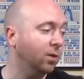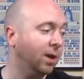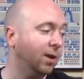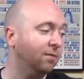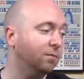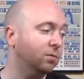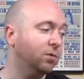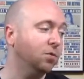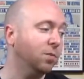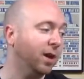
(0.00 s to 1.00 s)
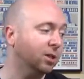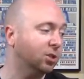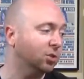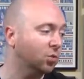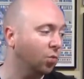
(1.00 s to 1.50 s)
We have two
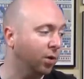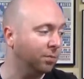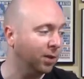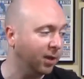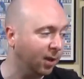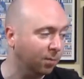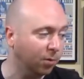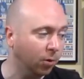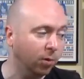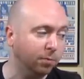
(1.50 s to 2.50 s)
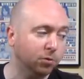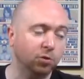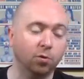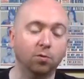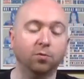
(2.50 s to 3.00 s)
matches, one being Alberto El
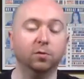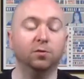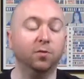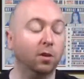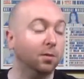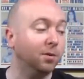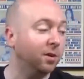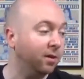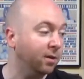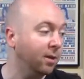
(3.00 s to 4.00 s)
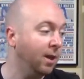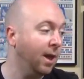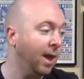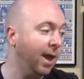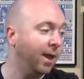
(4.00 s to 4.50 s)
Patron versus Falaba,
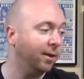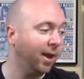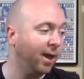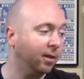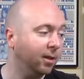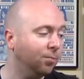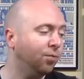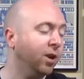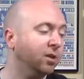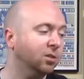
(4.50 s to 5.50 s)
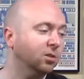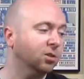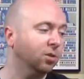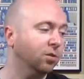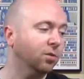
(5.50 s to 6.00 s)
and Ali and Braxton
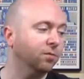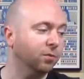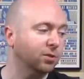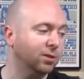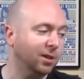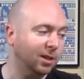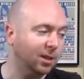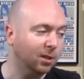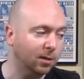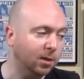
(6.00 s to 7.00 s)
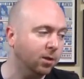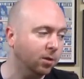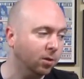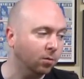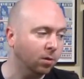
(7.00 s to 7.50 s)
Sutter versus Nikki and
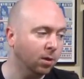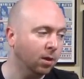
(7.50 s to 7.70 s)
Nico.